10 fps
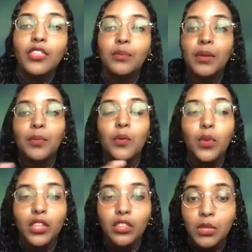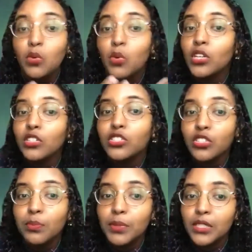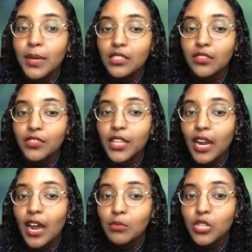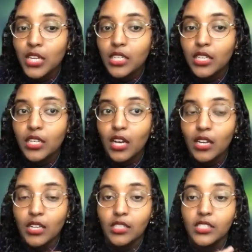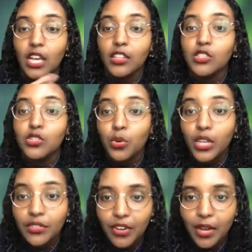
people with me who understood the perspective that I'm trying to tell this story from,